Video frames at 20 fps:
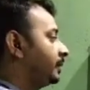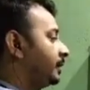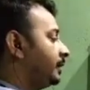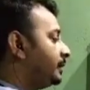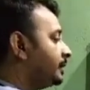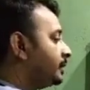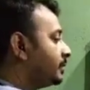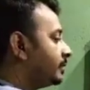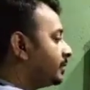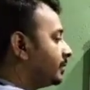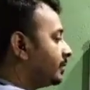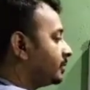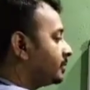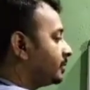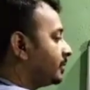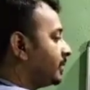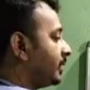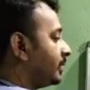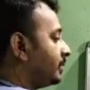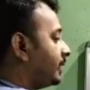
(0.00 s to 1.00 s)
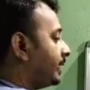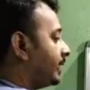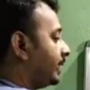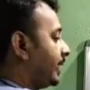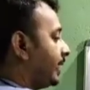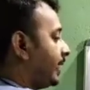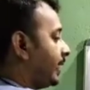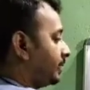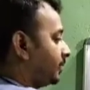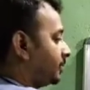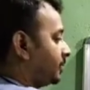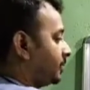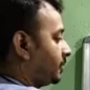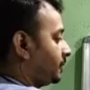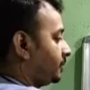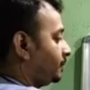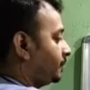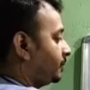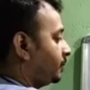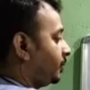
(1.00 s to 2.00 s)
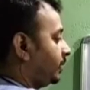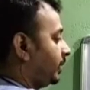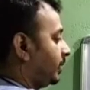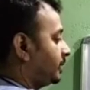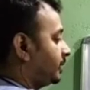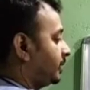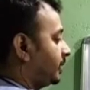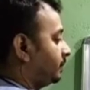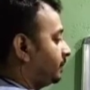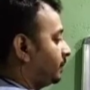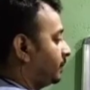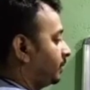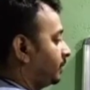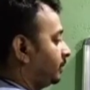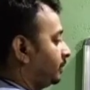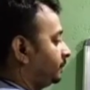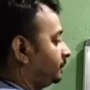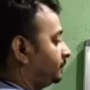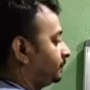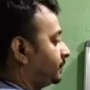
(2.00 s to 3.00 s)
This is see a cat, for example.